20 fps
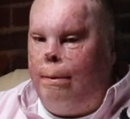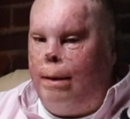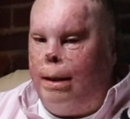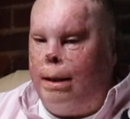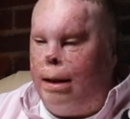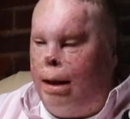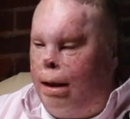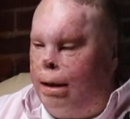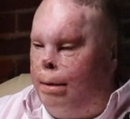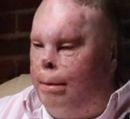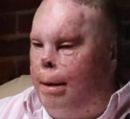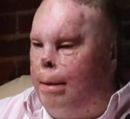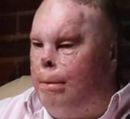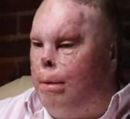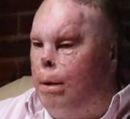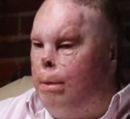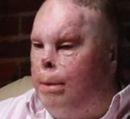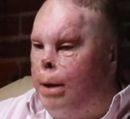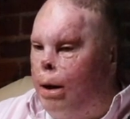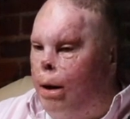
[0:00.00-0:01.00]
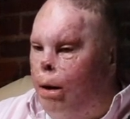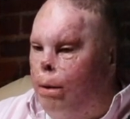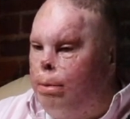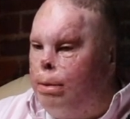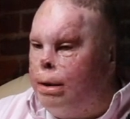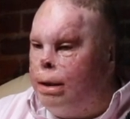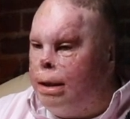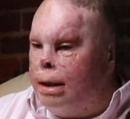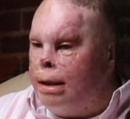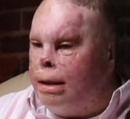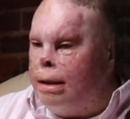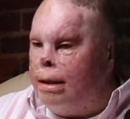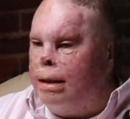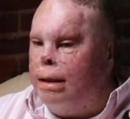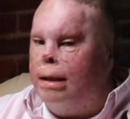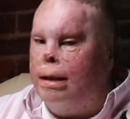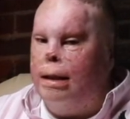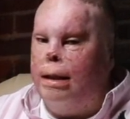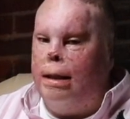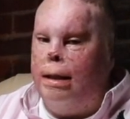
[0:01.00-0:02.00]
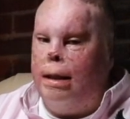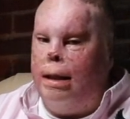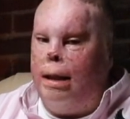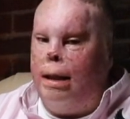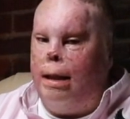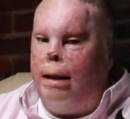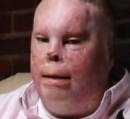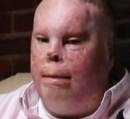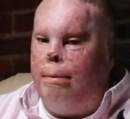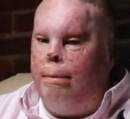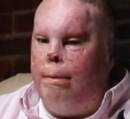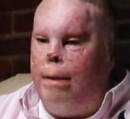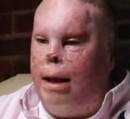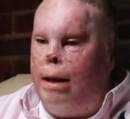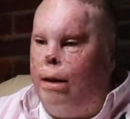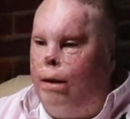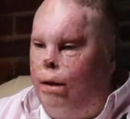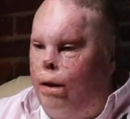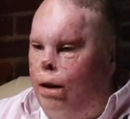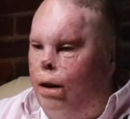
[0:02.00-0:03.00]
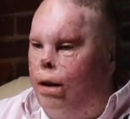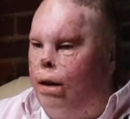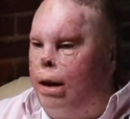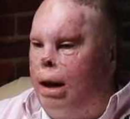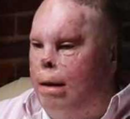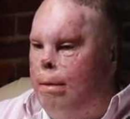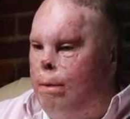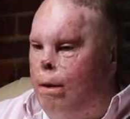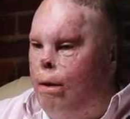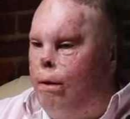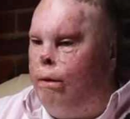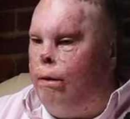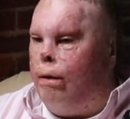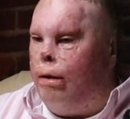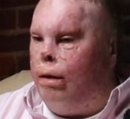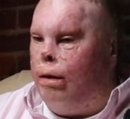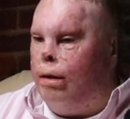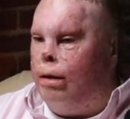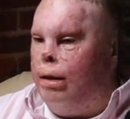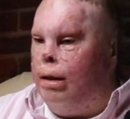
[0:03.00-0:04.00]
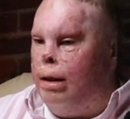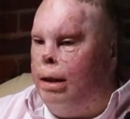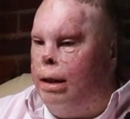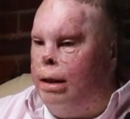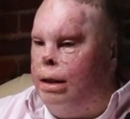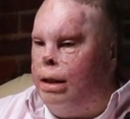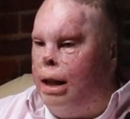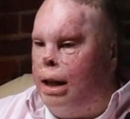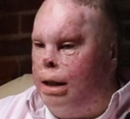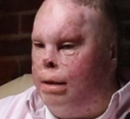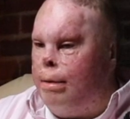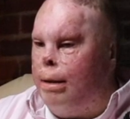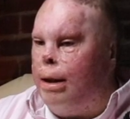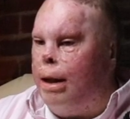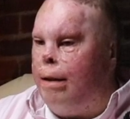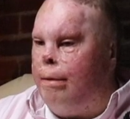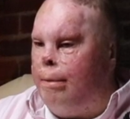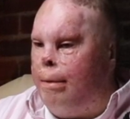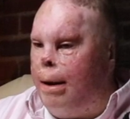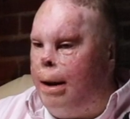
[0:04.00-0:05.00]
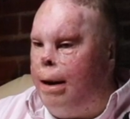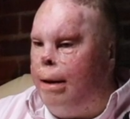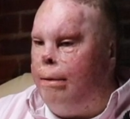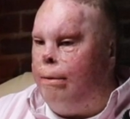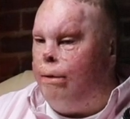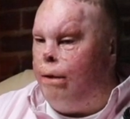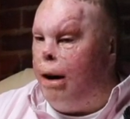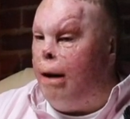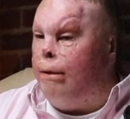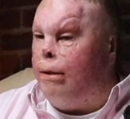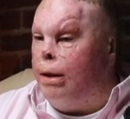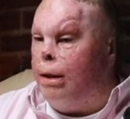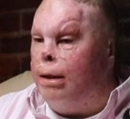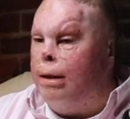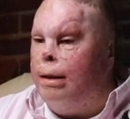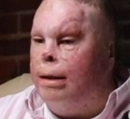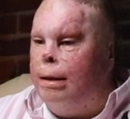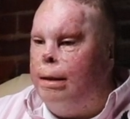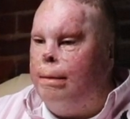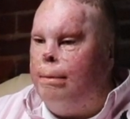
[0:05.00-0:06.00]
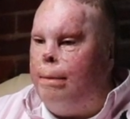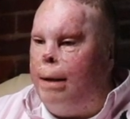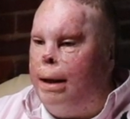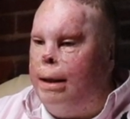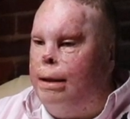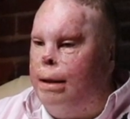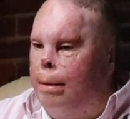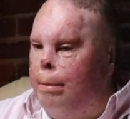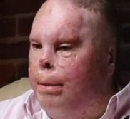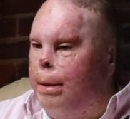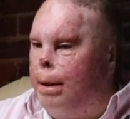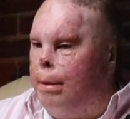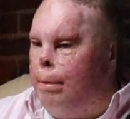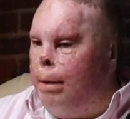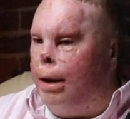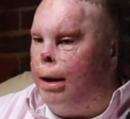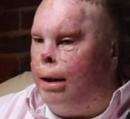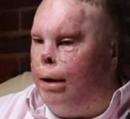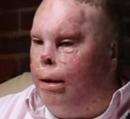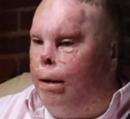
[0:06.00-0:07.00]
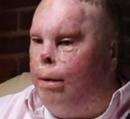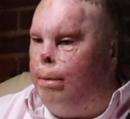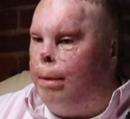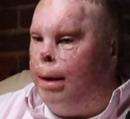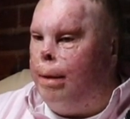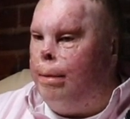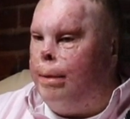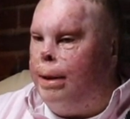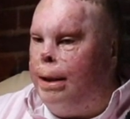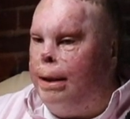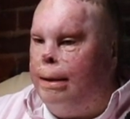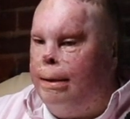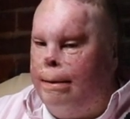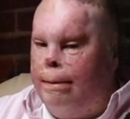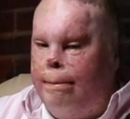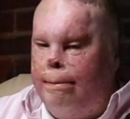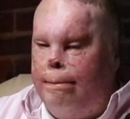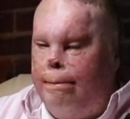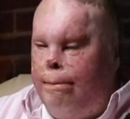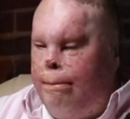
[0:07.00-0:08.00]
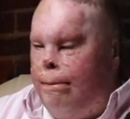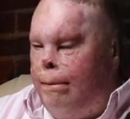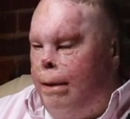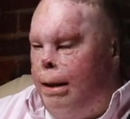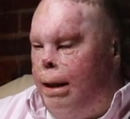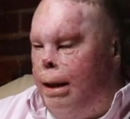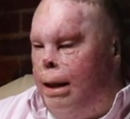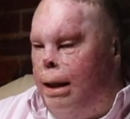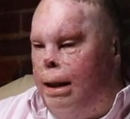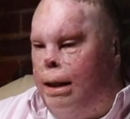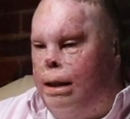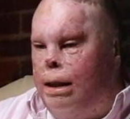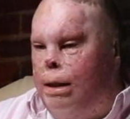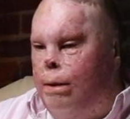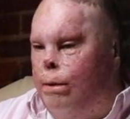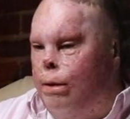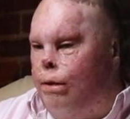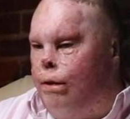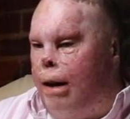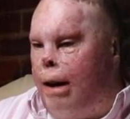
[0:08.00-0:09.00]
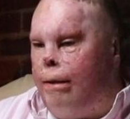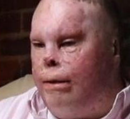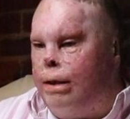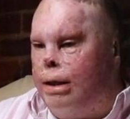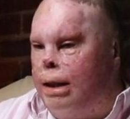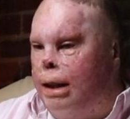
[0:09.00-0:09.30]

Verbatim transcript: I talked about a moment of hopelessness. Uh, that little girl came over and changed my life by forever by dumping a bucket of hope on me and she was five or